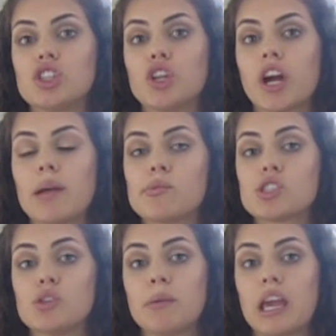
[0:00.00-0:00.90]
you're able
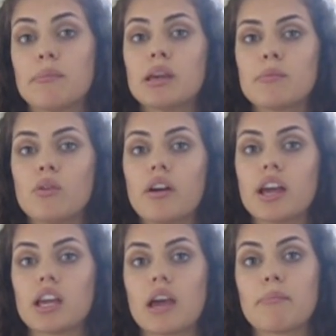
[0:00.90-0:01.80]
to pay people
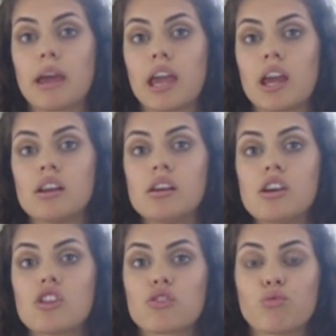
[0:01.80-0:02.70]
and get paid
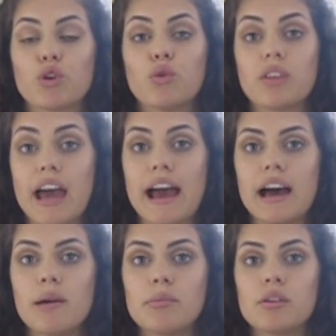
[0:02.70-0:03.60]
through the
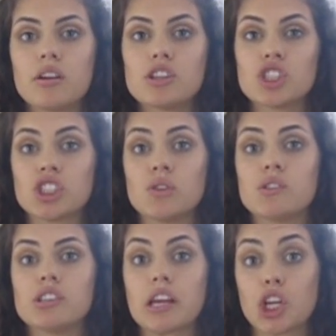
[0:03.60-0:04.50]
app just
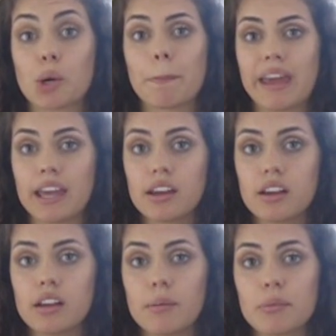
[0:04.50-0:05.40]
using like your bank
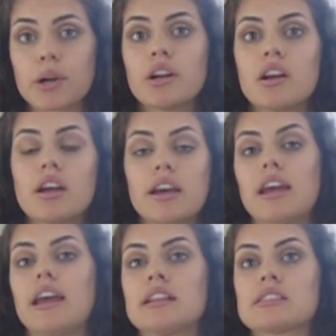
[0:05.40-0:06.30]
number.
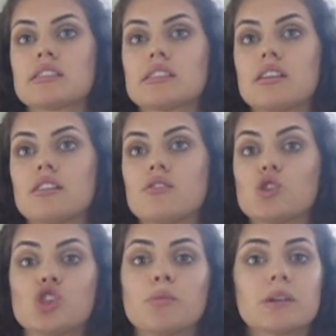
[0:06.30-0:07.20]
It's
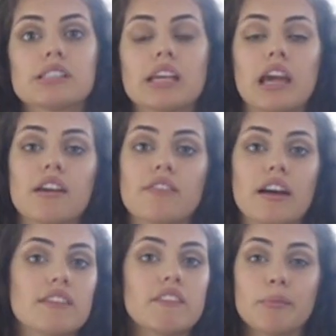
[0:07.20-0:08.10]
super safe.
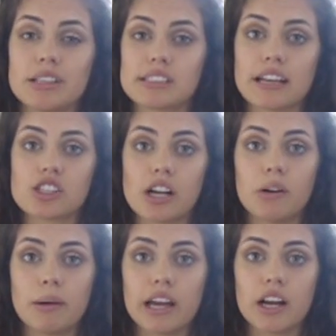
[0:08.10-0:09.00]
I've never been sketched
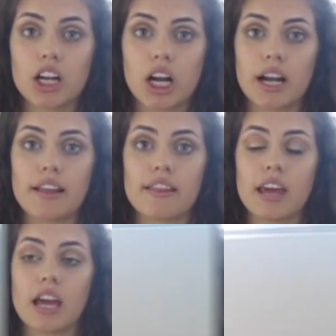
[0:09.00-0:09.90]
out by it or anything.